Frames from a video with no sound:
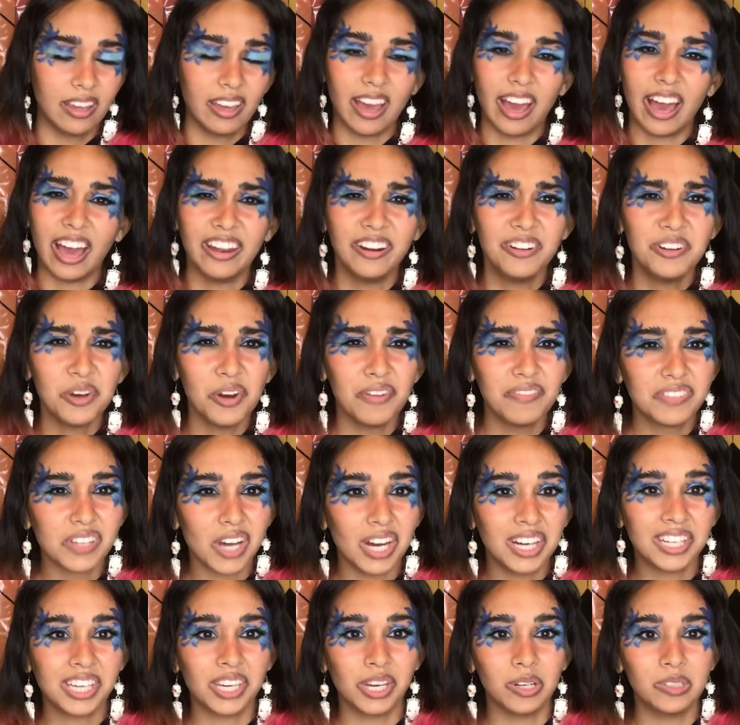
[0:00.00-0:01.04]
don't know if
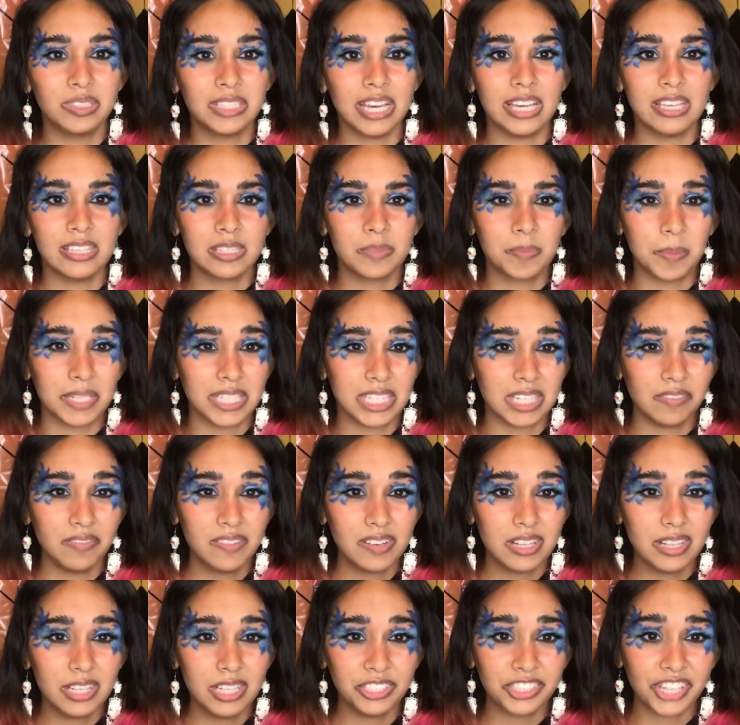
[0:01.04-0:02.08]
Don Quixote is
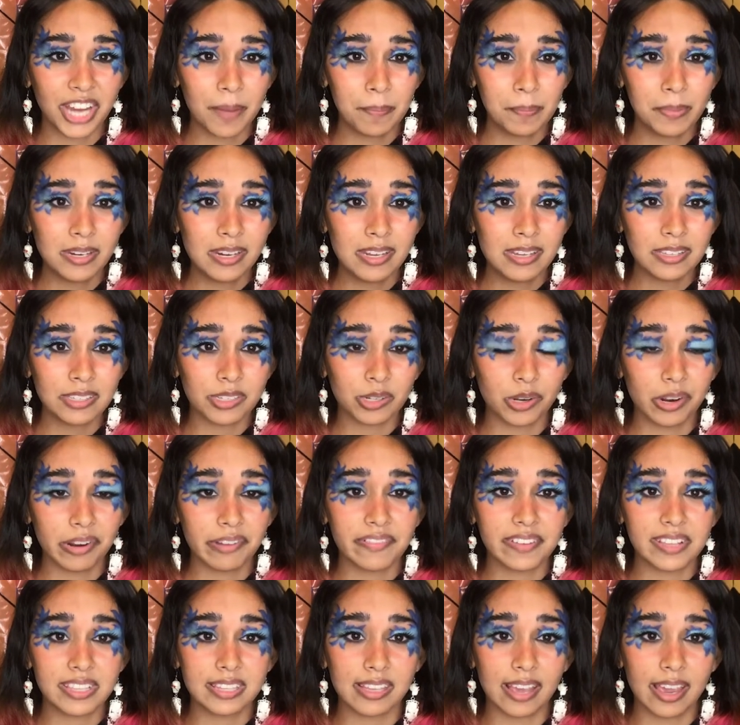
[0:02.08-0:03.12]
specifically Japanese or
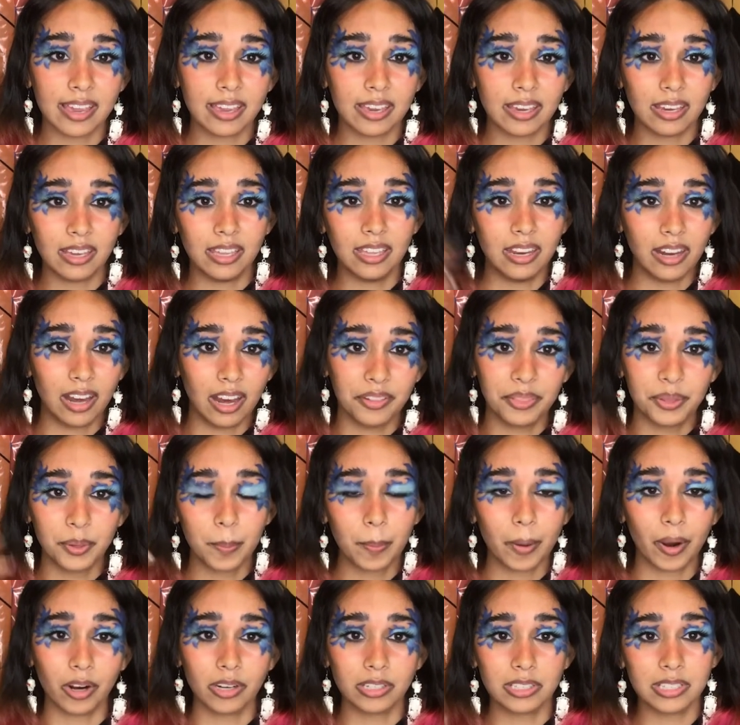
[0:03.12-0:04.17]
if it's like in other
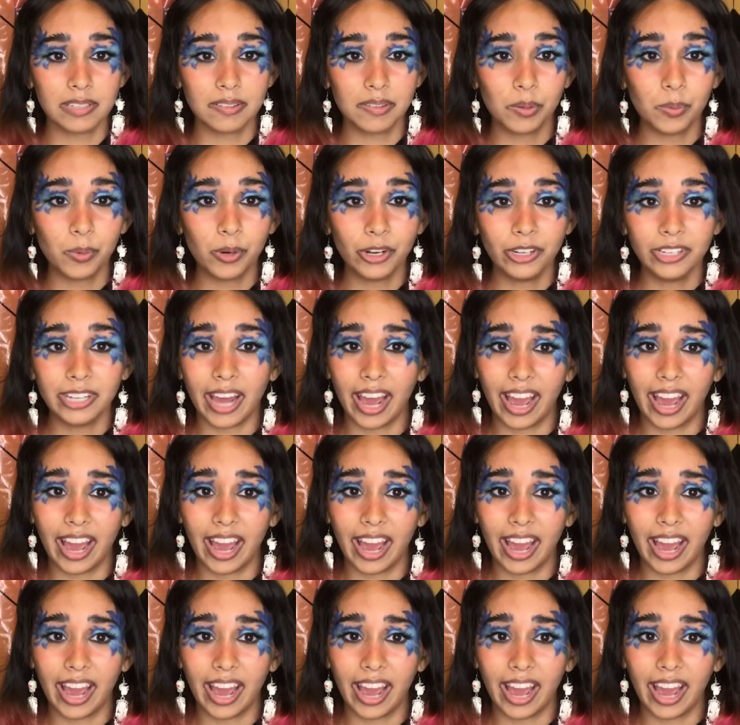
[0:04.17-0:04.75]
parts of the world.